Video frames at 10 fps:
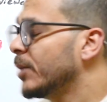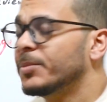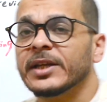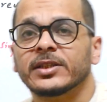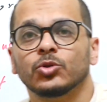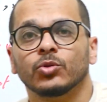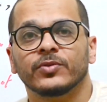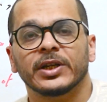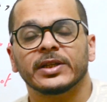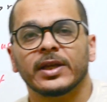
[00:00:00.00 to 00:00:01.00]
recalibrated
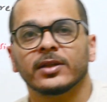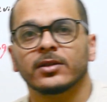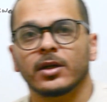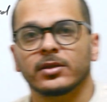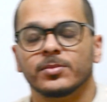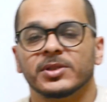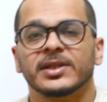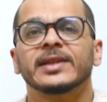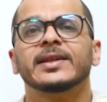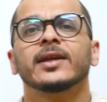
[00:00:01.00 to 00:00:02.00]
of the retained items.
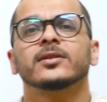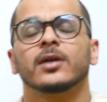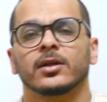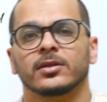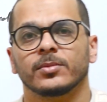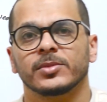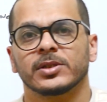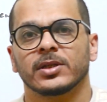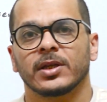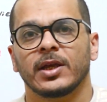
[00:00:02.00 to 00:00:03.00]
Retained
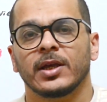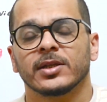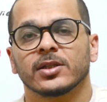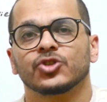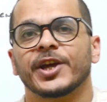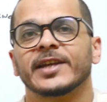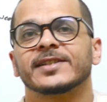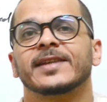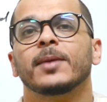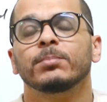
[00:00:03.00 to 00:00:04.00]
items, such
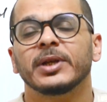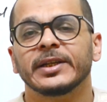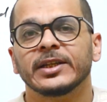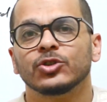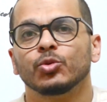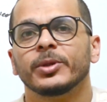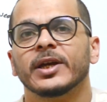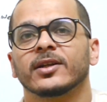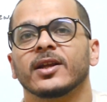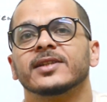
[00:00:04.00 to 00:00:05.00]
as sample, need to be
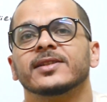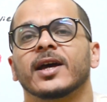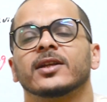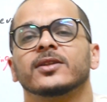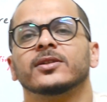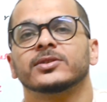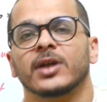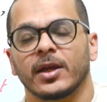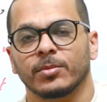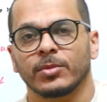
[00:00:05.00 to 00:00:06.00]
analyzed another
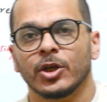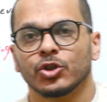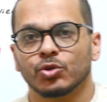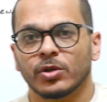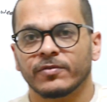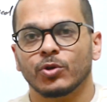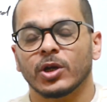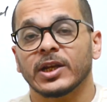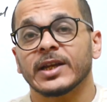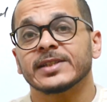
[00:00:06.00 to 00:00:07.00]
time. So if you
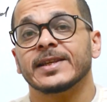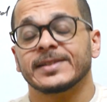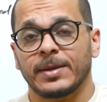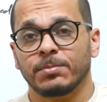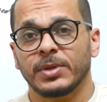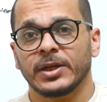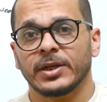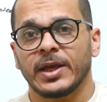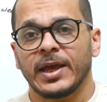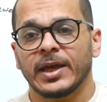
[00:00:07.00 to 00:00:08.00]
analyze the sample
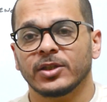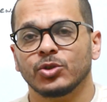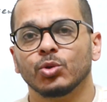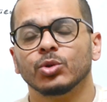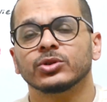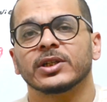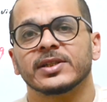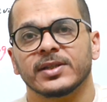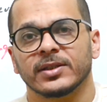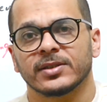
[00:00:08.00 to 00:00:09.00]
and you got a
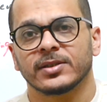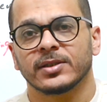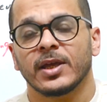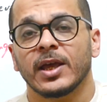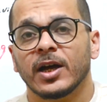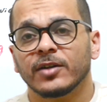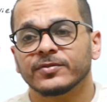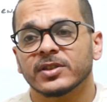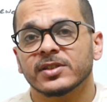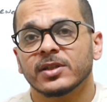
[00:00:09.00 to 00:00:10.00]
result,
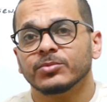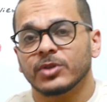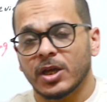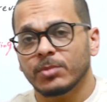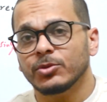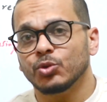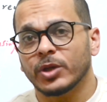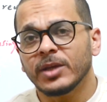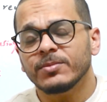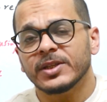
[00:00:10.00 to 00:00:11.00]
after some time, you
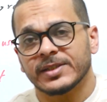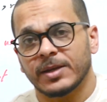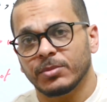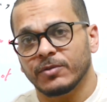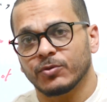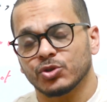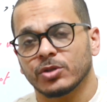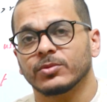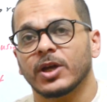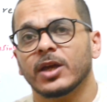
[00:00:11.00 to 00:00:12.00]
keep the sample for
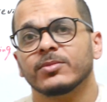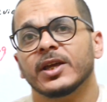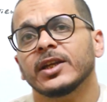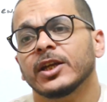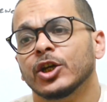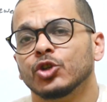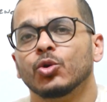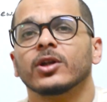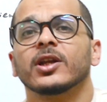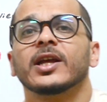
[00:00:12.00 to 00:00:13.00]
some time, then
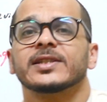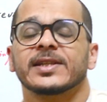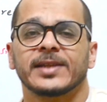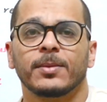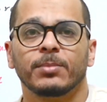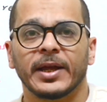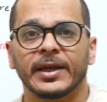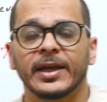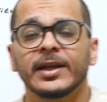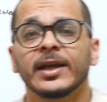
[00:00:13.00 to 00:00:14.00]
you analyze the sample
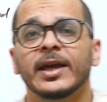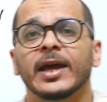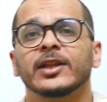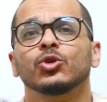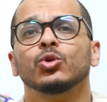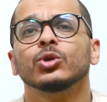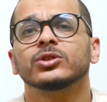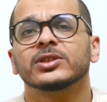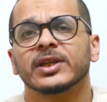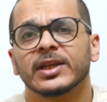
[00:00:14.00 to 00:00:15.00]
again and you
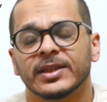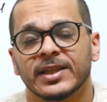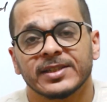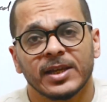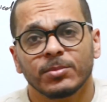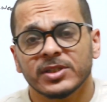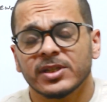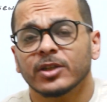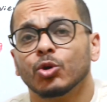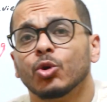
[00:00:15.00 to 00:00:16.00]
got the same
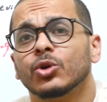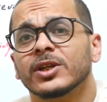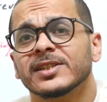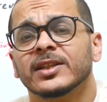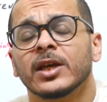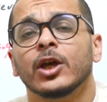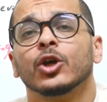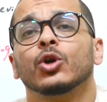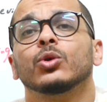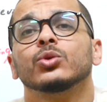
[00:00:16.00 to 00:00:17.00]
result or result
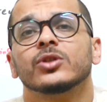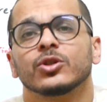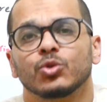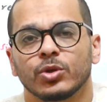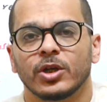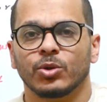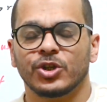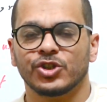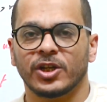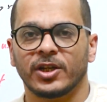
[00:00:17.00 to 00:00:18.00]
close to the
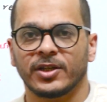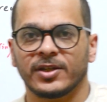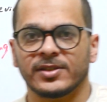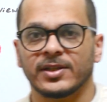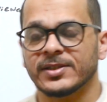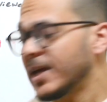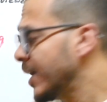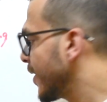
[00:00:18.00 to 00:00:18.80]
original results.